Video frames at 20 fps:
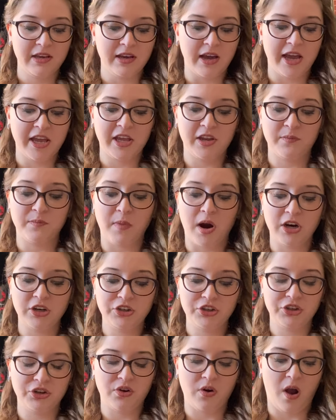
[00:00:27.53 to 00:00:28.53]
I had
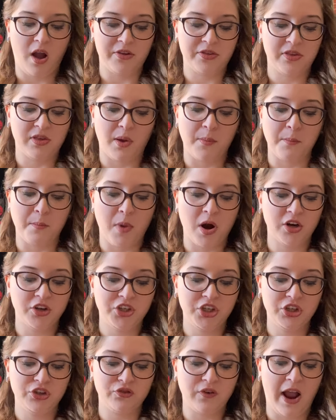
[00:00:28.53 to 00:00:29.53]
marched across some
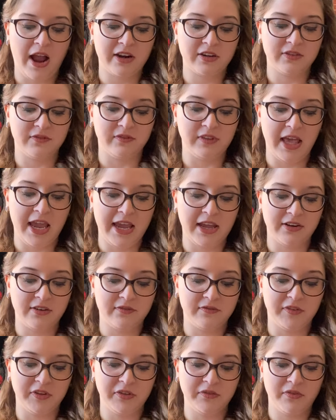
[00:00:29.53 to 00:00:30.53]
marshy tract of land
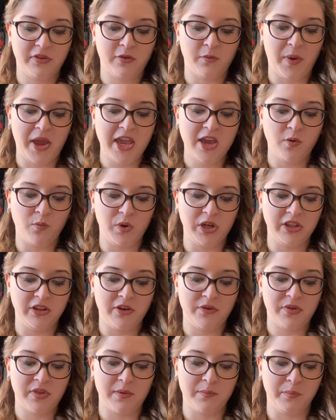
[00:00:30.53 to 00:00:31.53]
full of swaying
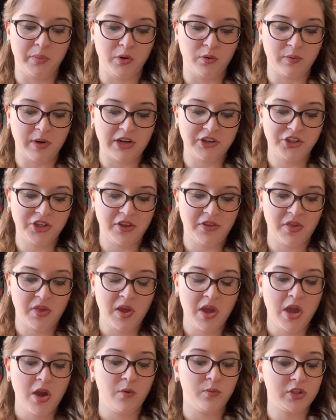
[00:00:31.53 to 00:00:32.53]
willows and bulrushes,
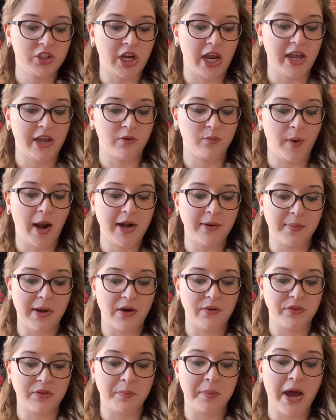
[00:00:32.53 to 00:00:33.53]
which I had read
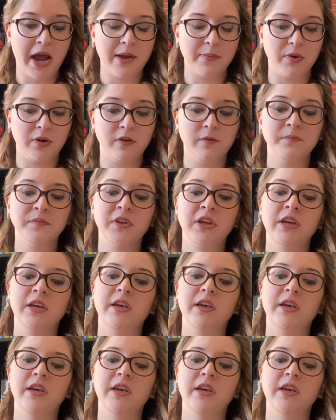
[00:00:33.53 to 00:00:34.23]
about in the Bible,